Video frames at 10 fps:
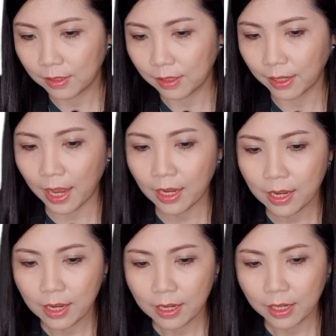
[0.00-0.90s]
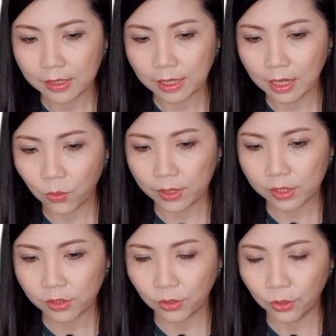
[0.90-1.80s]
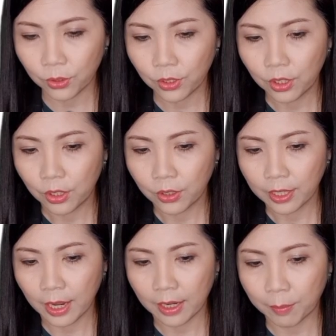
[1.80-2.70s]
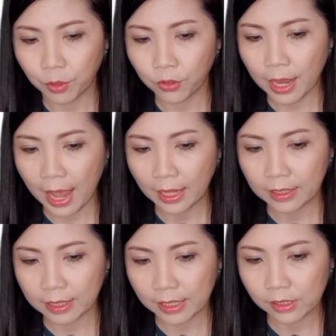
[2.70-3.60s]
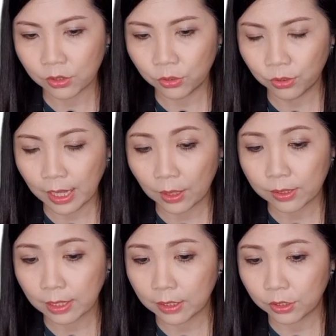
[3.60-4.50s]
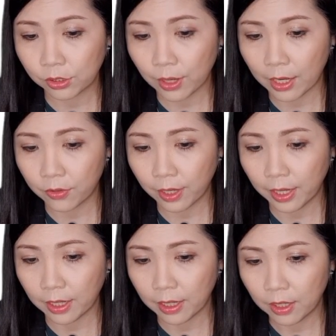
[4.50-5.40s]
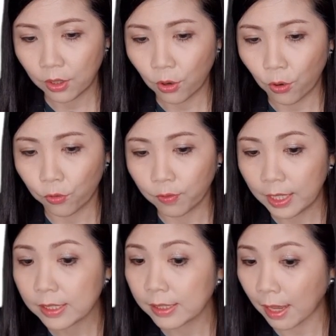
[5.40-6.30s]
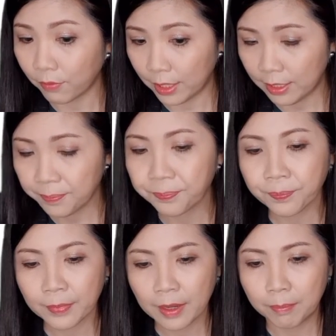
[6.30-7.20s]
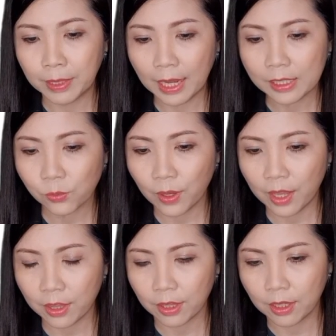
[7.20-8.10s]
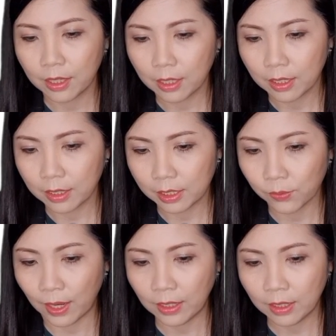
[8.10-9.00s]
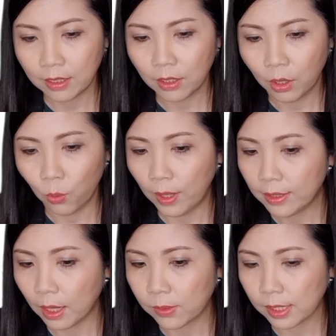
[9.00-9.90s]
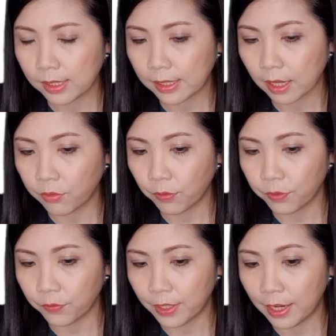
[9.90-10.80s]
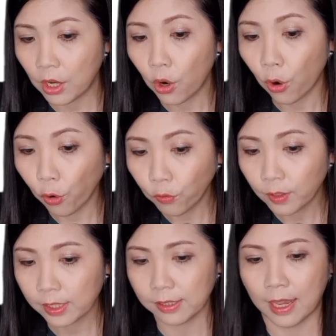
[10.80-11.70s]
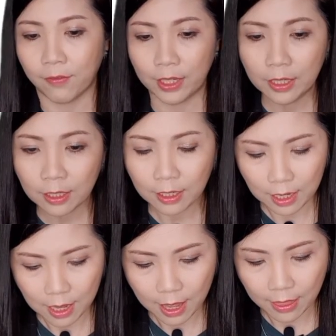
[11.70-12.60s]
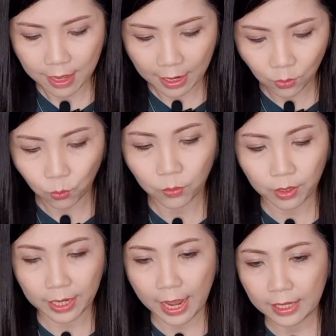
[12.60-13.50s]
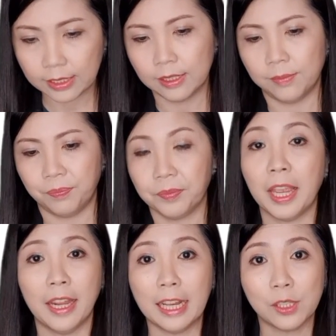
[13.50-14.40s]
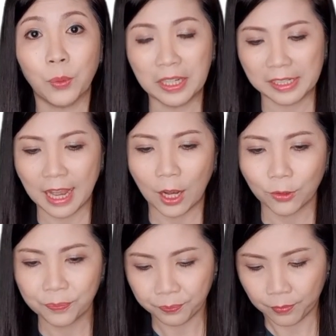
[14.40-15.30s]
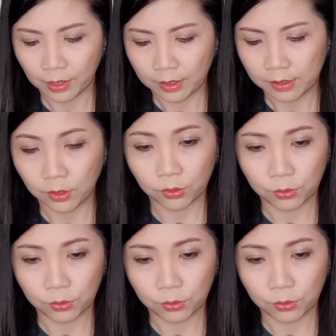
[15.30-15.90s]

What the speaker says: okay, is equals to, okay, I'm going to add this 2,200 over 7 plus with this one, 1,650 over 7, and then we will get, okay, let's work this out. So